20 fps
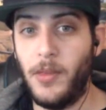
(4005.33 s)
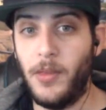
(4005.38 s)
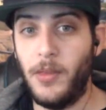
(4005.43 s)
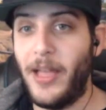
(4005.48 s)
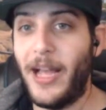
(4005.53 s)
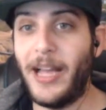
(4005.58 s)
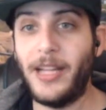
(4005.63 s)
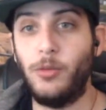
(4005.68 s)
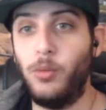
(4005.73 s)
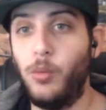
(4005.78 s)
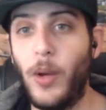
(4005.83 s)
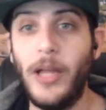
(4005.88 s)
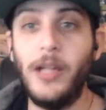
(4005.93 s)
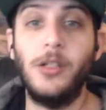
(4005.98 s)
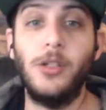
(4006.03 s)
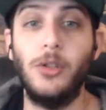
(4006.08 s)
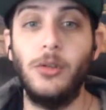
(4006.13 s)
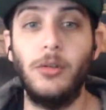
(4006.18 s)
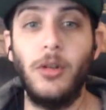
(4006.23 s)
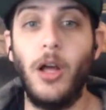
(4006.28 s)
that's
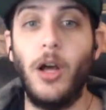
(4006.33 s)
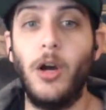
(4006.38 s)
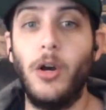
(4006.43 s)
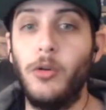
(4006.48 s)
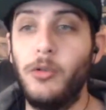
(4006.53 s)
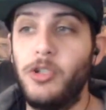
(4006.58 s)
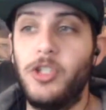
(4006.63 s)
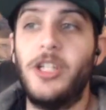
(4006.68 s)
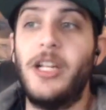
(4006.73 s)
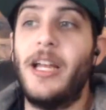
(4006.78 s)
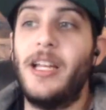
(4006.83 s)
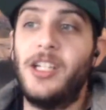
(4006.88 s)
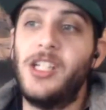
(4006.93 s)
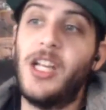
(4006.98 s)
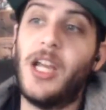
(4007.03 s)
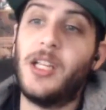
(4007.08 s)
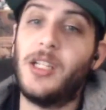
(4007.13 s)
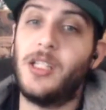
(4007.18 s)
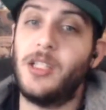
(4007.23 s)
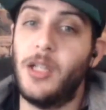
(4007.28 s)
way too low.
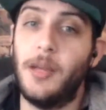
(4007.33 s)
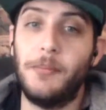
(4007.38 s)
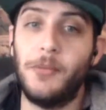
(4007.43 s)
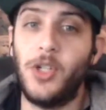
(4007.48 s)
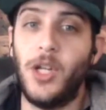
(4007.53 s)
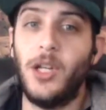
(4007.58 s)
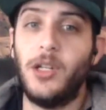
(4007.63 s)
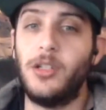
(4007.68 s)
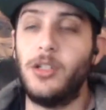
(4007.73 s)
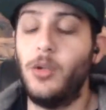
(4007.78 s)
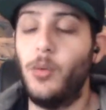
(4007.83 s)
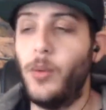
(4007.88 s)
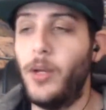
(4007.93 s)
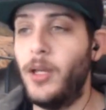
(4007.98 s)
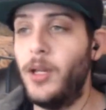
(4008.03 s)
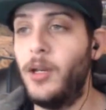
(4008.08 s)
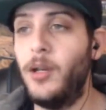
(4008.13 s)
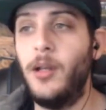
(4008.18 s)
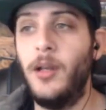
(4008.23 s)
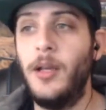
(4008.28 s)
She has some chance to
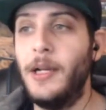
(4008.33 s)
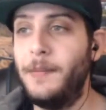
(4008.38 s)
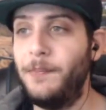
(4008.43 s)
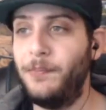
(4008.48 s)
win.